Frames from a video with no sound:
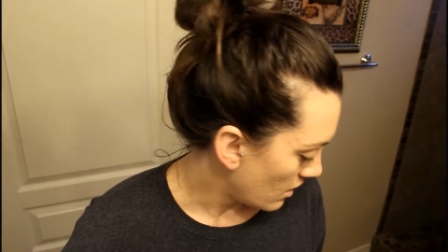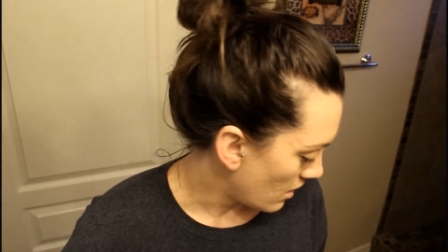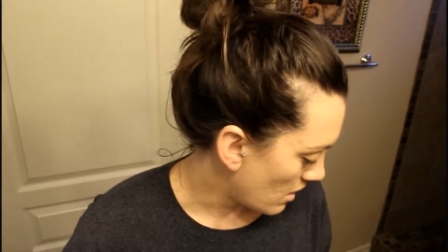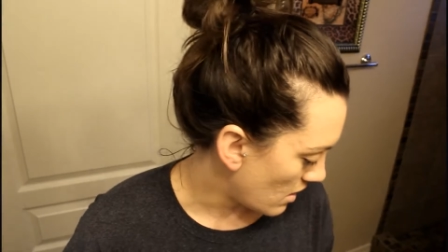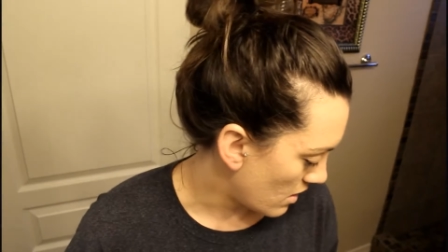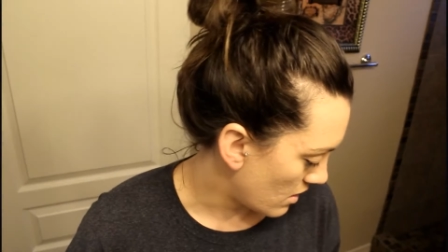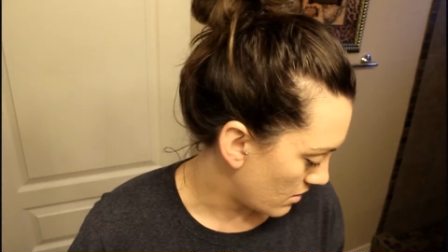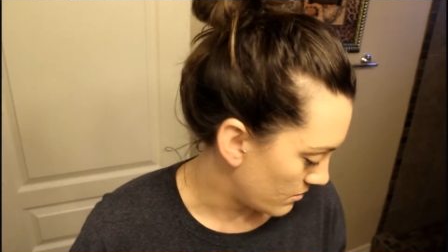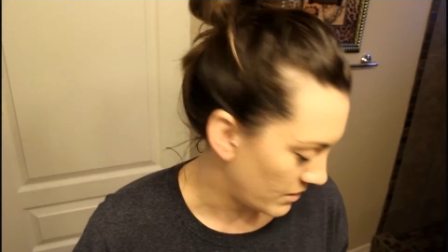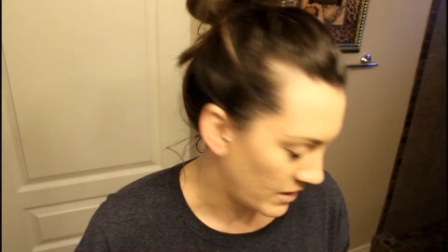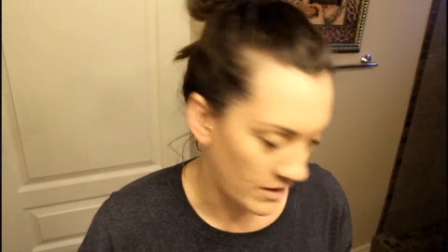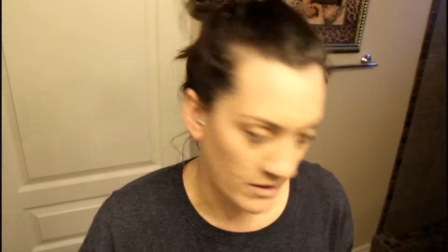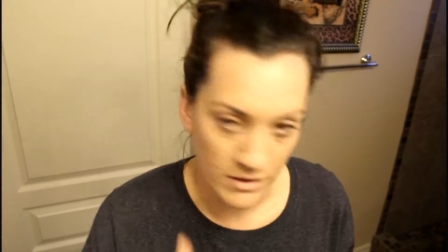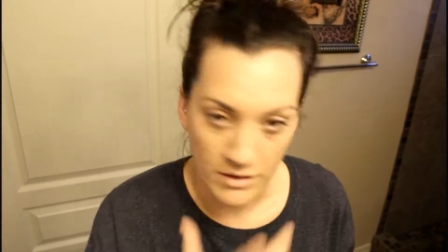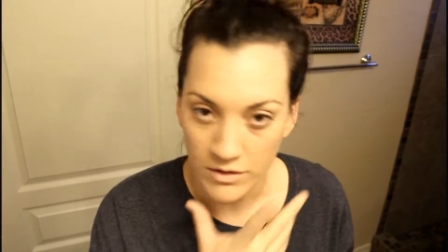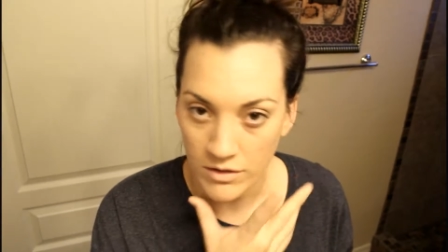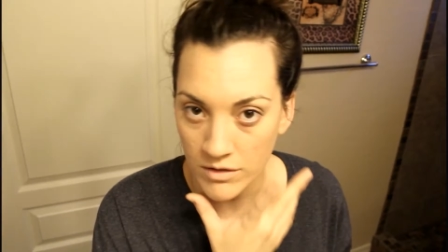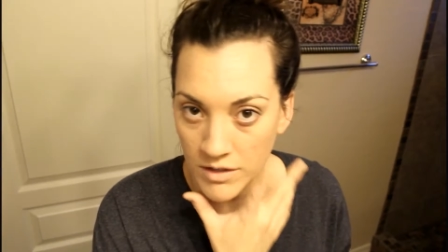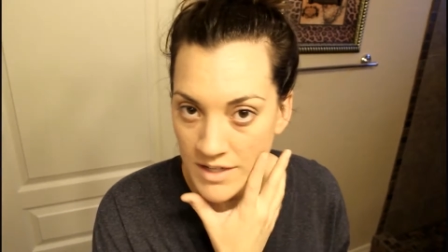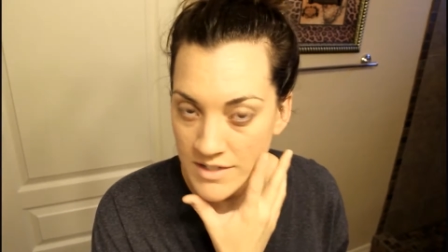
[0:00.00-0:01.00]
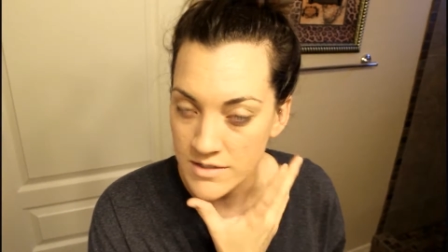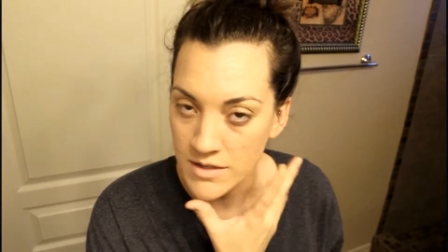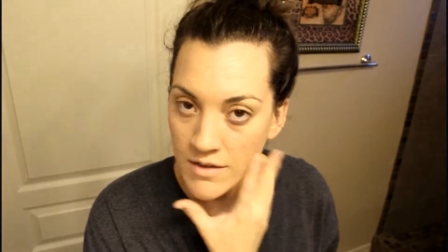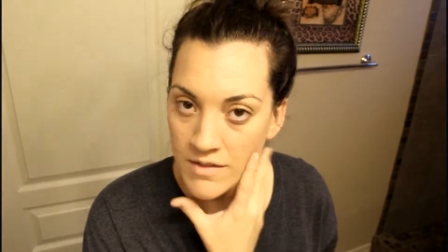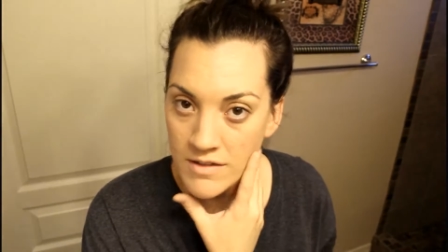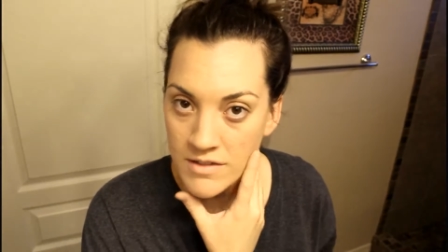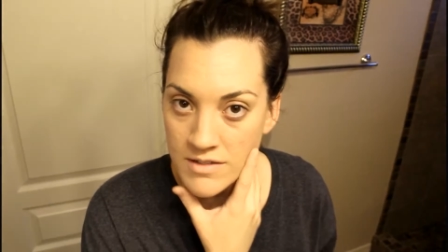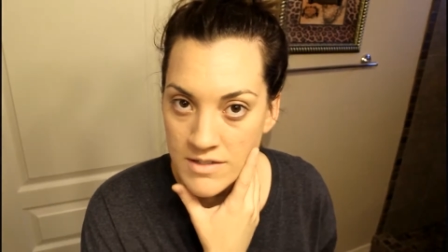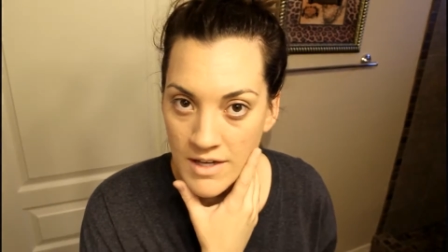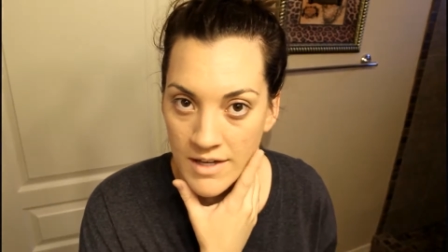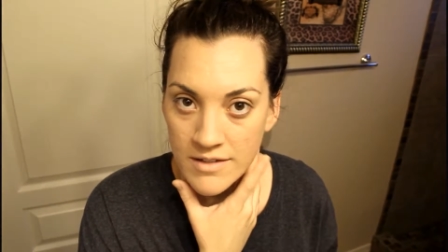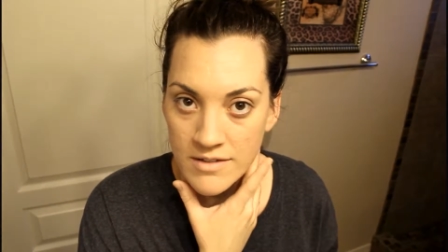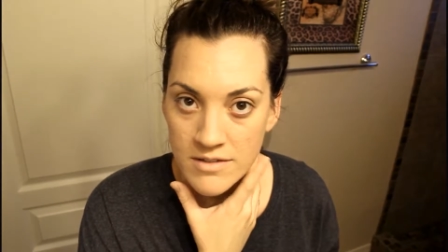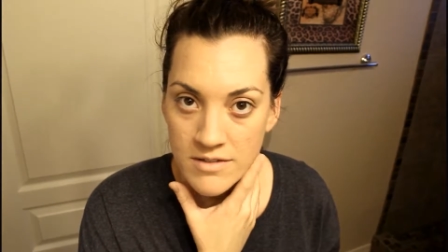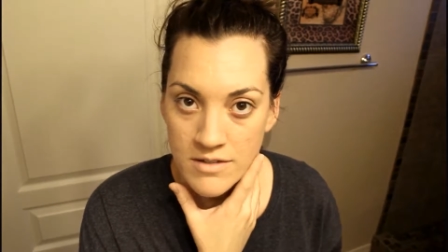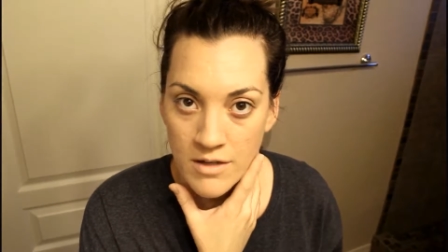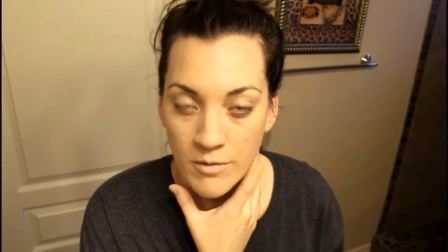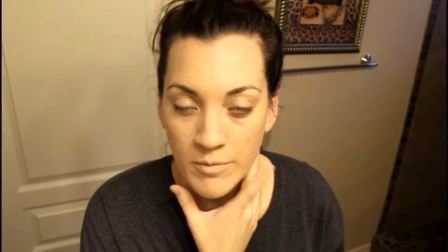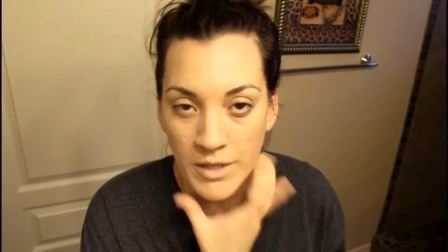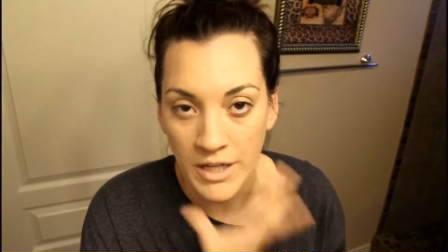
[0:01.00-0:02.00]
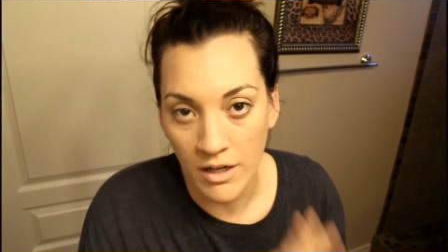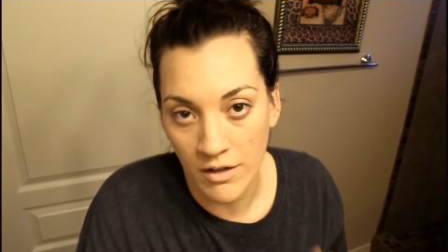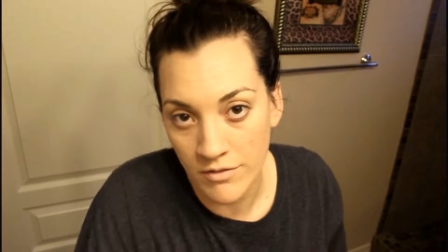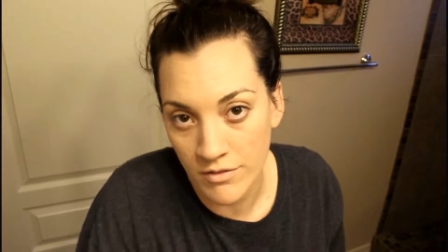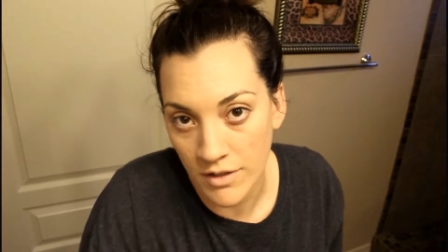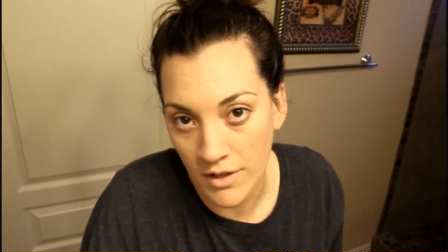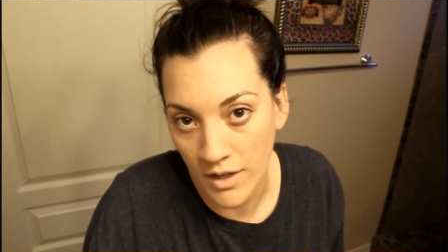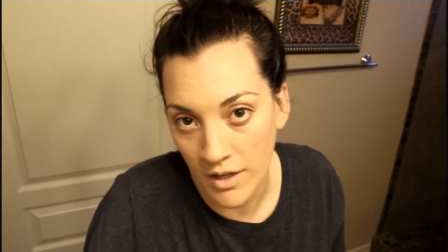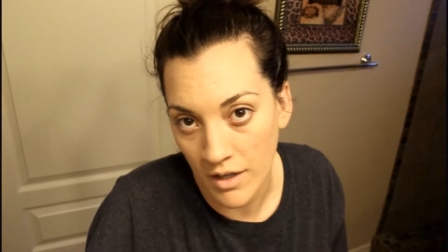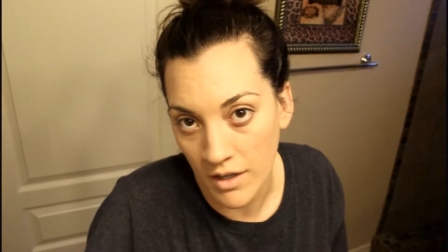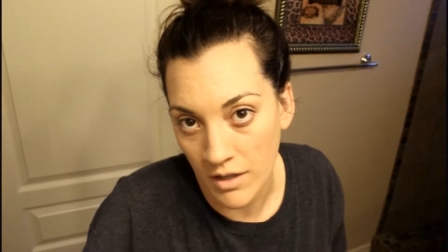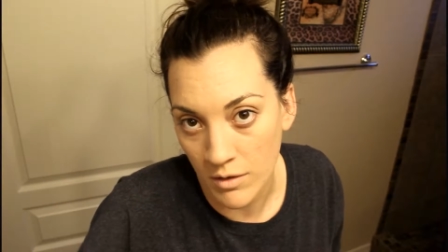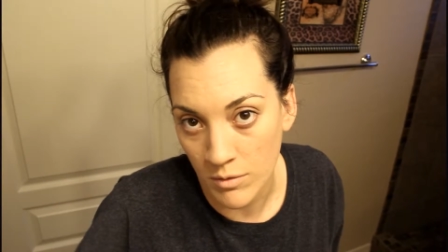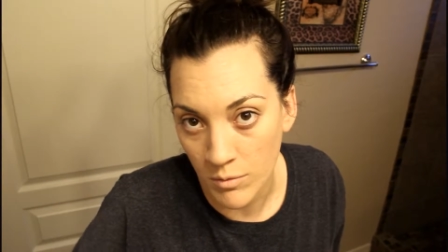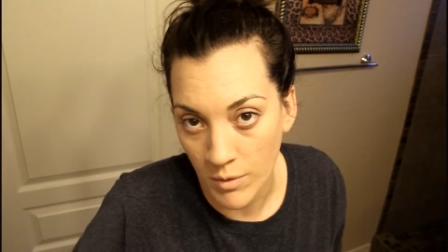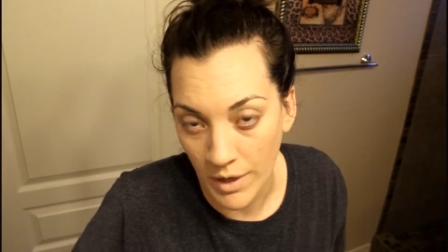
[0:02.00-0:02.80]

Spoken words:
and a little less on this side since I'll be covering it in a